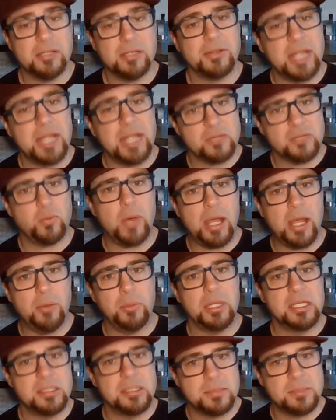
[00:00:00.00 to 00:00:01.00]
So that's why
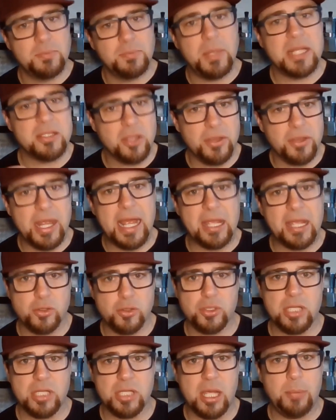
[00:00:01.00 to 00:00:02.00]
we spent all that
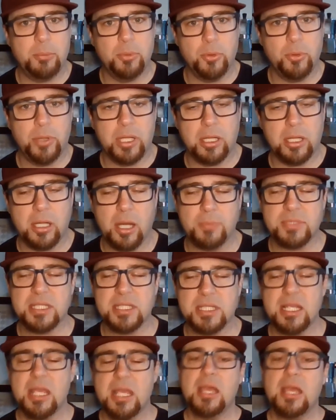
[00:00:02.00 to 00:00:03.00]
extra time brewing
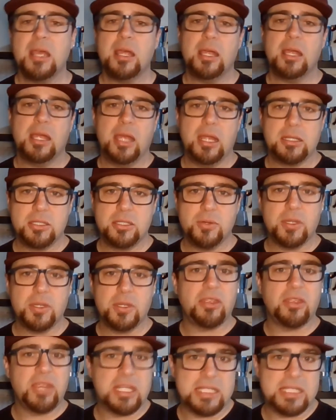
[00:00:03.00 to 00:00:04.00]
cups and
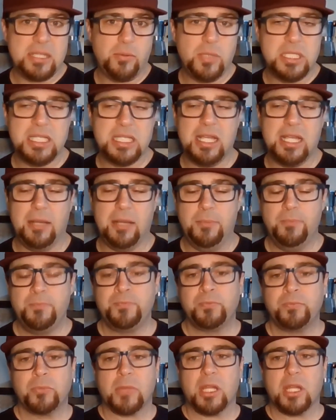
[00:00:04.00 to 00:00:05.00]
doing the things that we did.
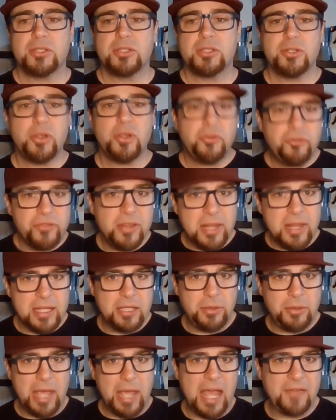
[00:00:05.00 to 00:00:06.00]
So don't feel
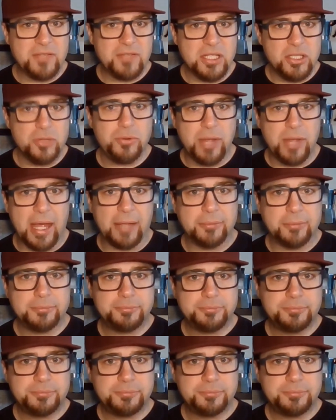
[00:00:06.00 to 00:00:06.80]
like you have to do that.